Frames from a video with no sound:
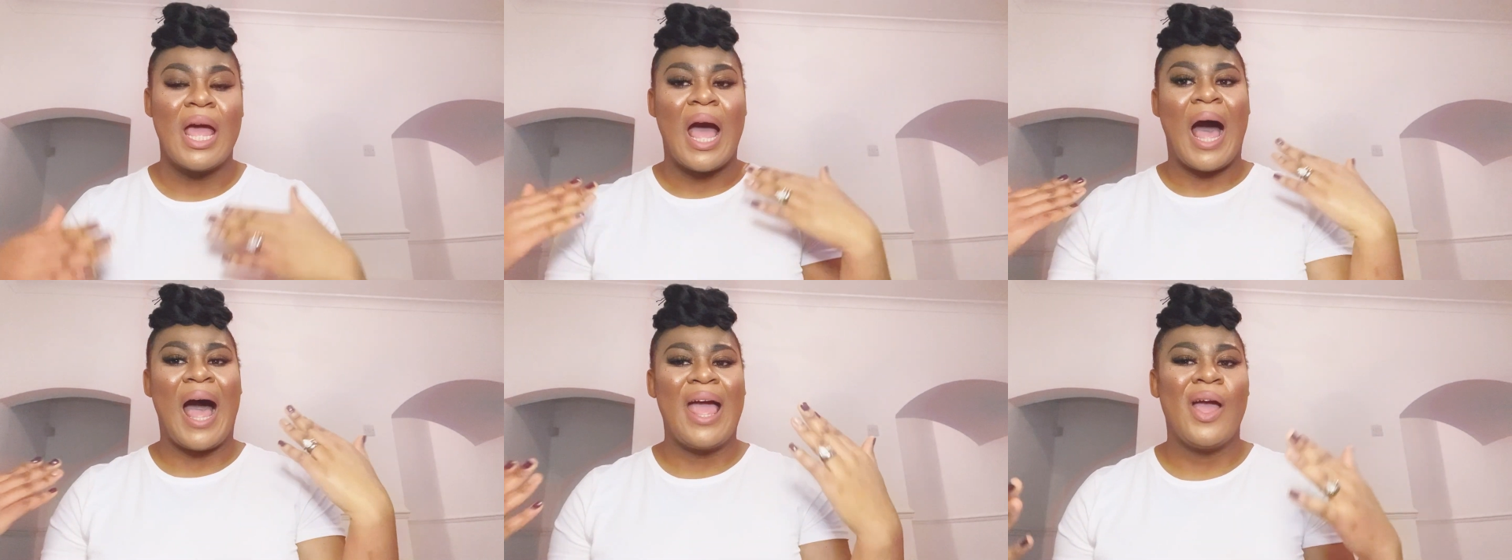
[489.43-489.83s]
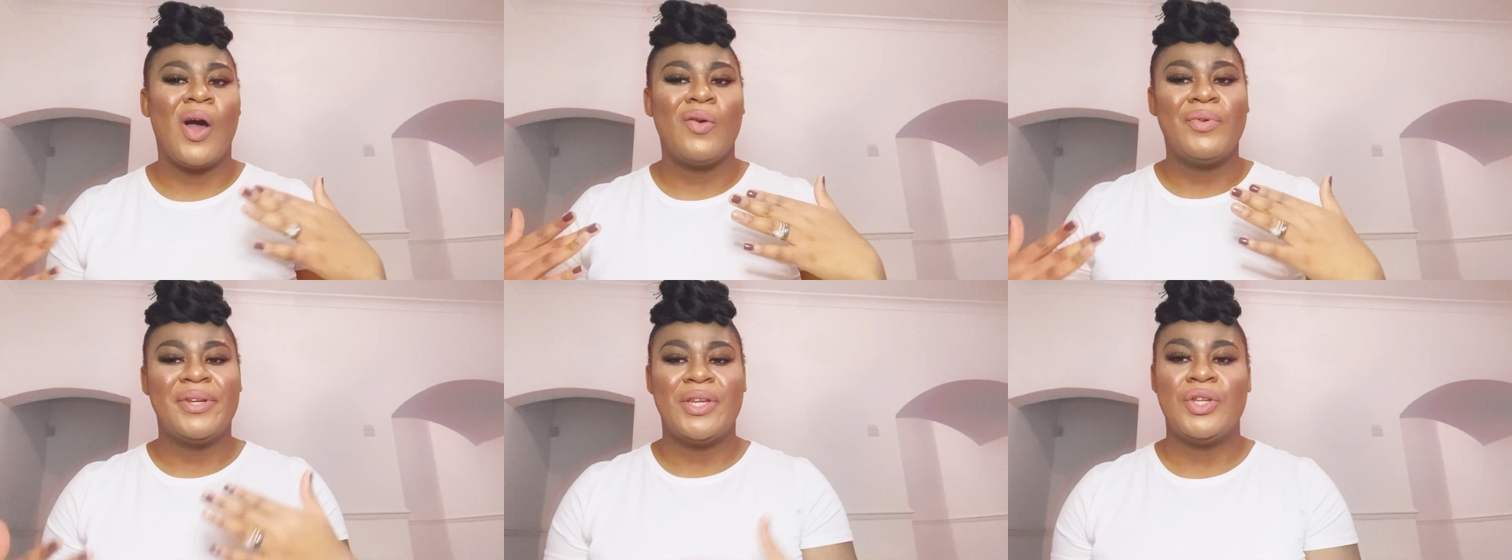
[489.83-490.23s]
I
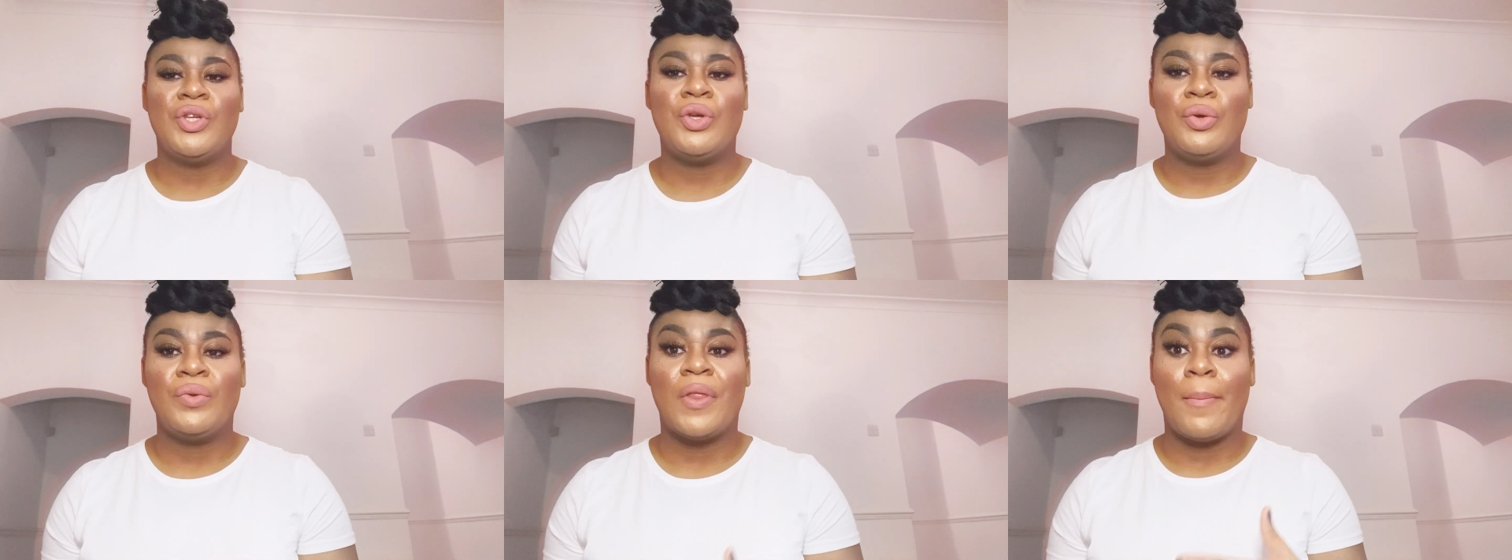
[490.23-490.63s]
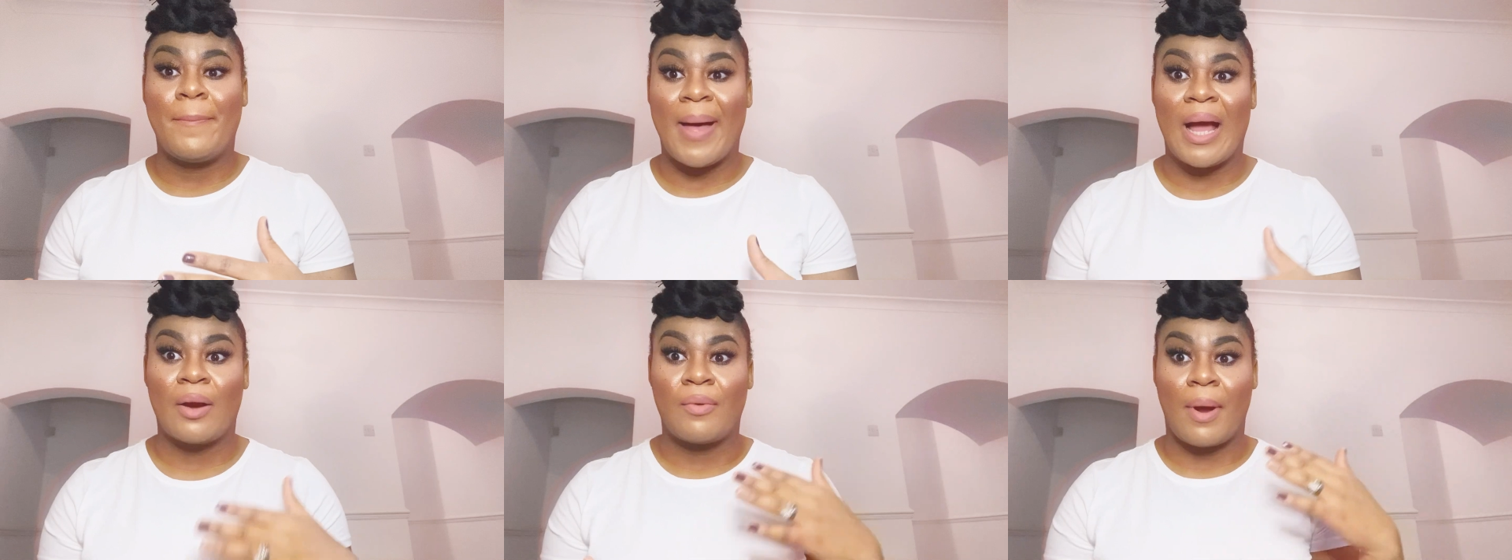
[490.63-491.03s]
already knew the
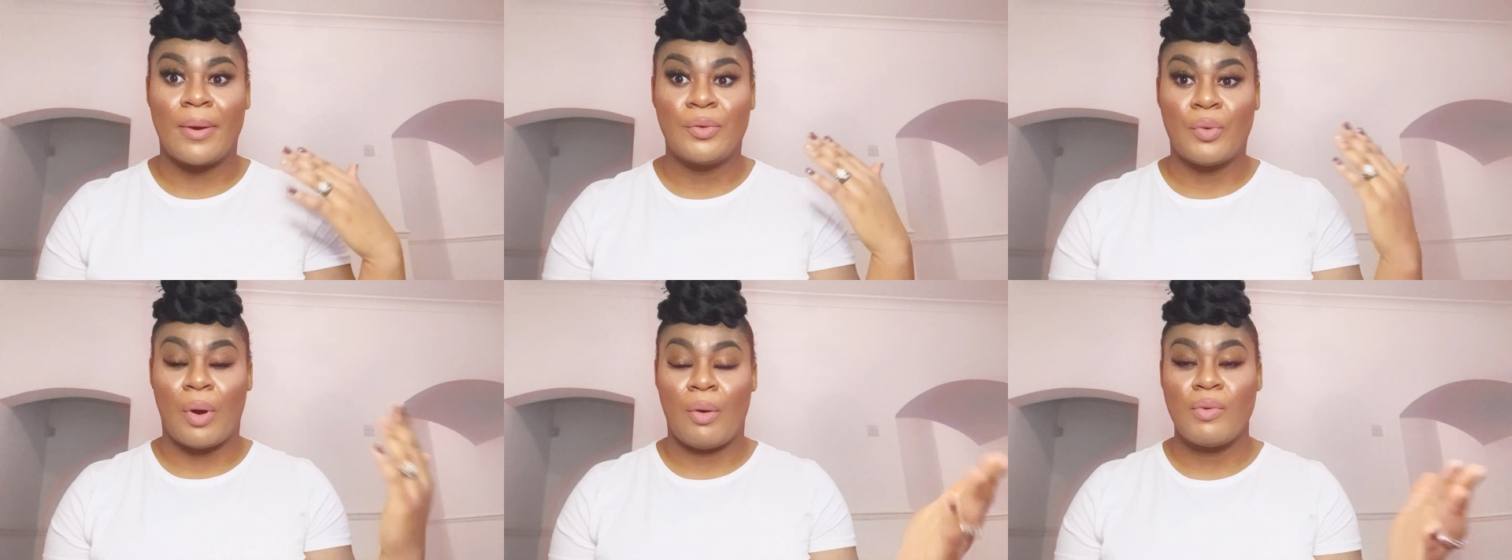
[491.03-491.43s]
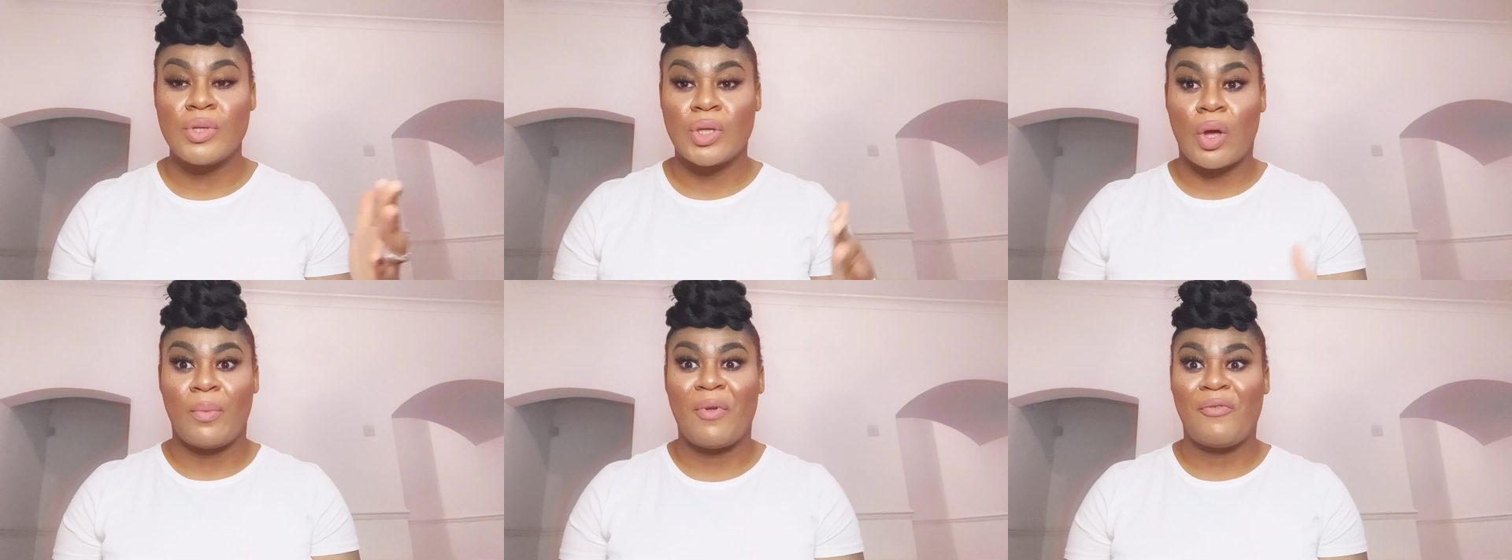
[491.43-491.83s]
background where I was
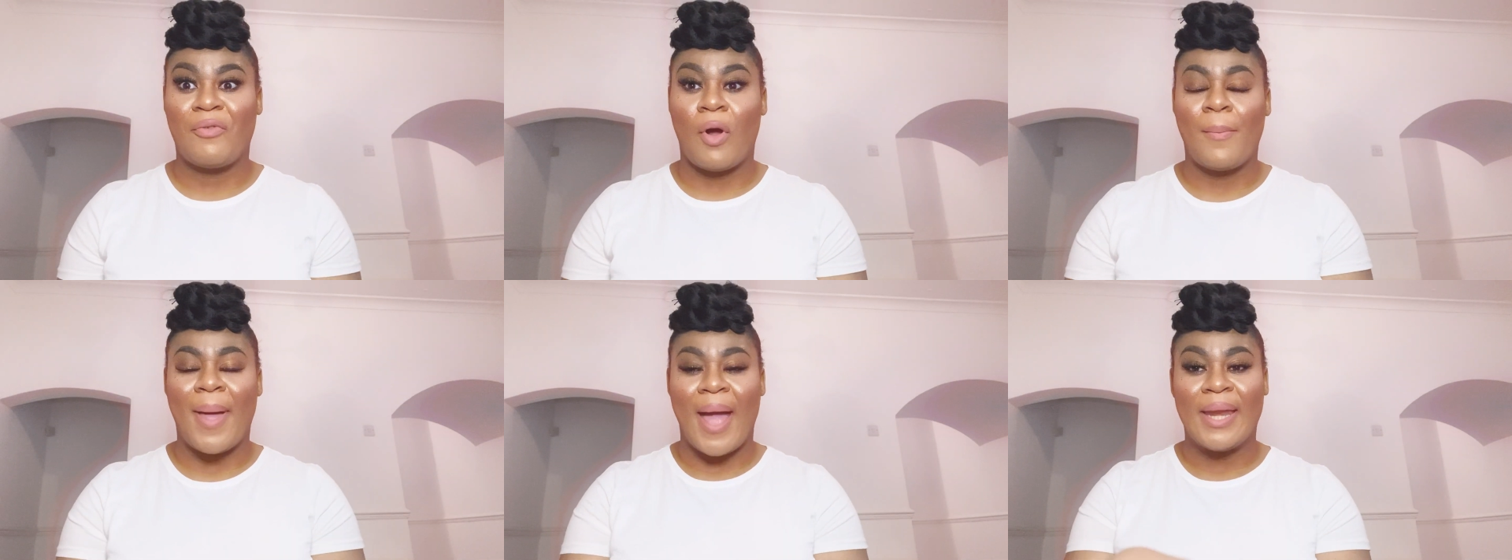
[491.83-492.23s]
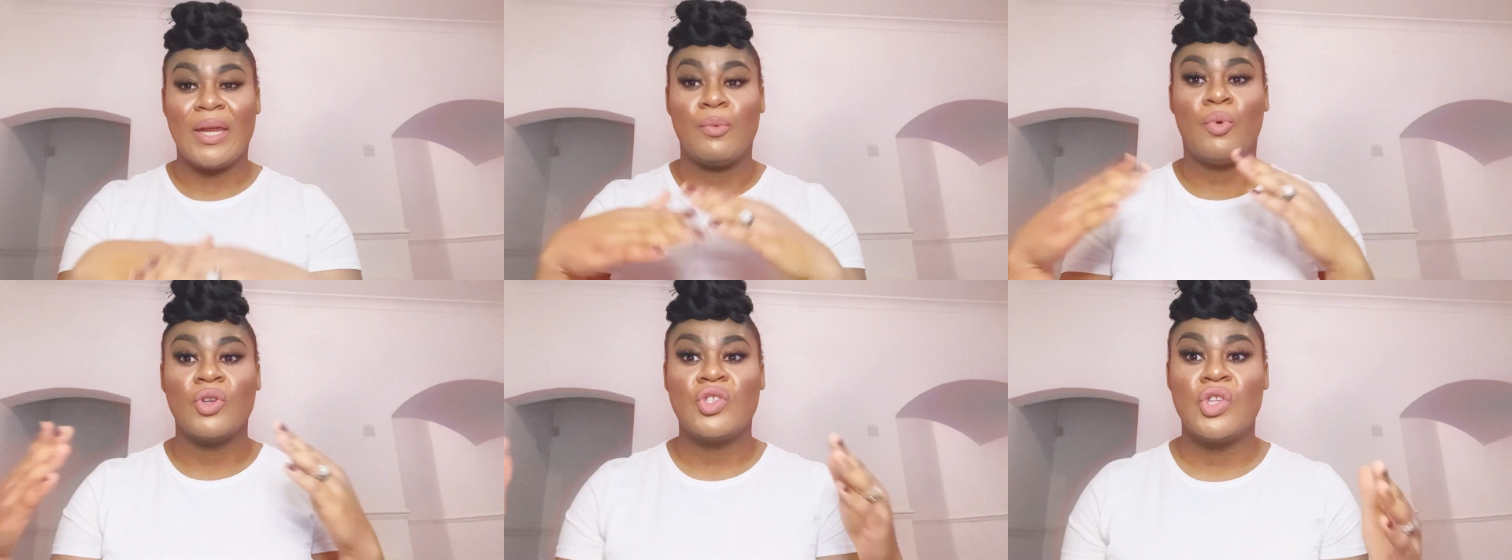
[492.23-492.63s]
coming from, and
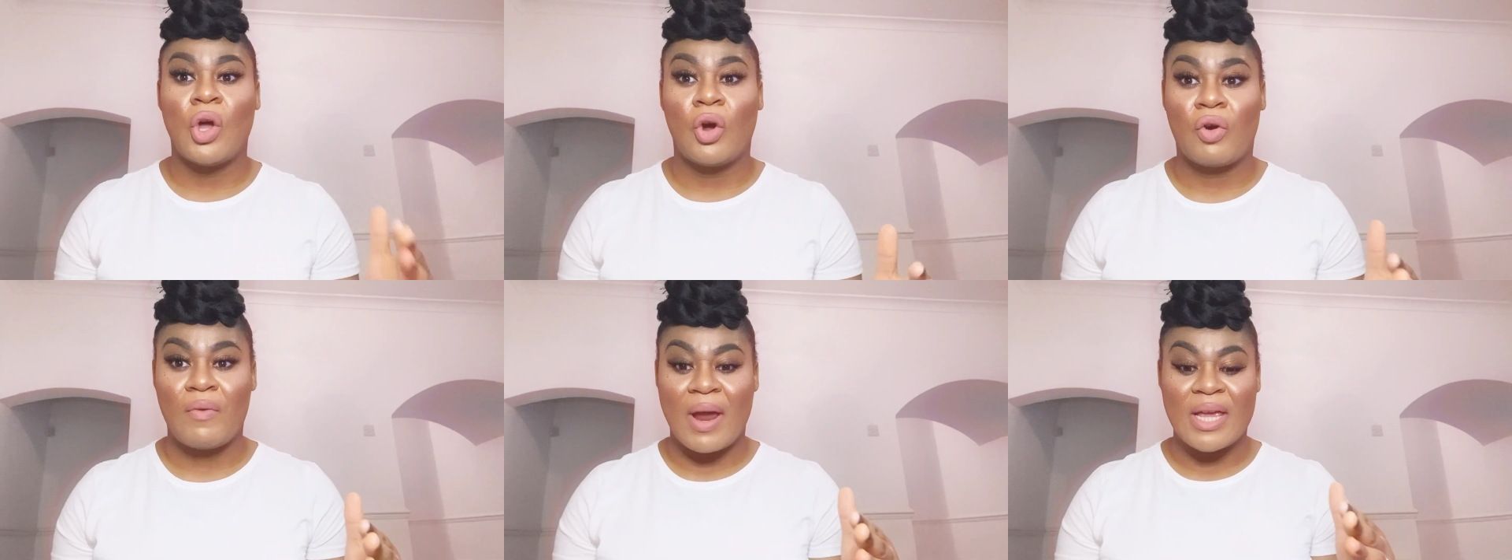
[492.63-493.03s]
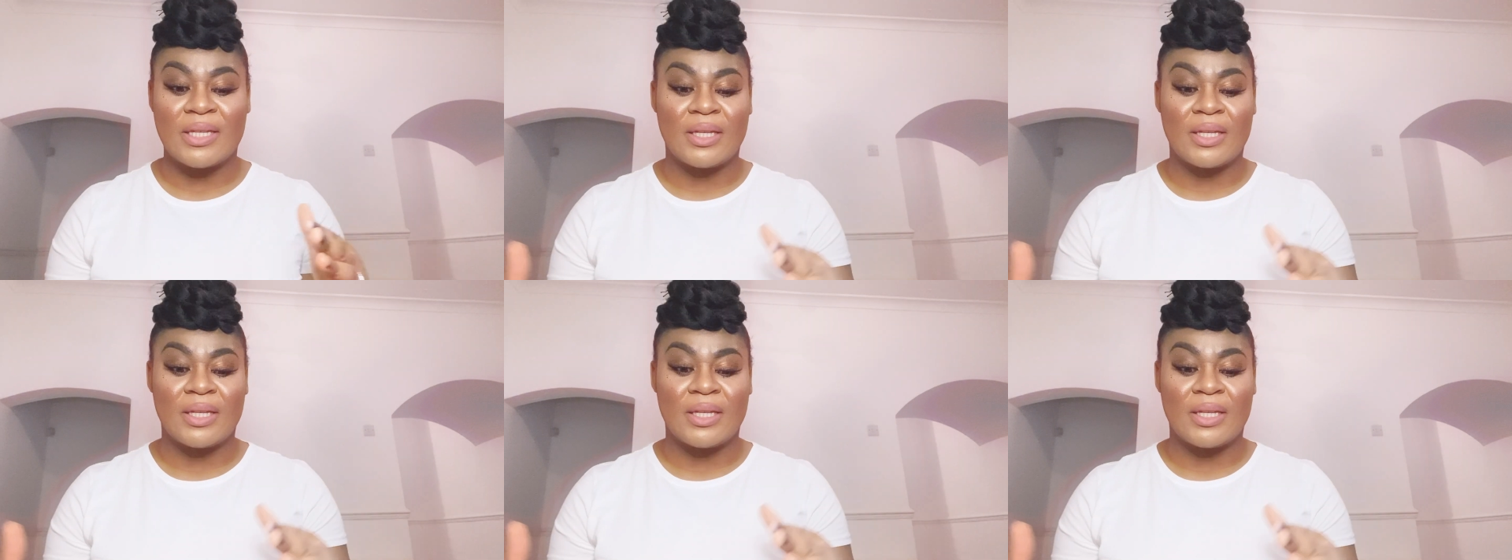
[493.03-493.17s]
it was not great.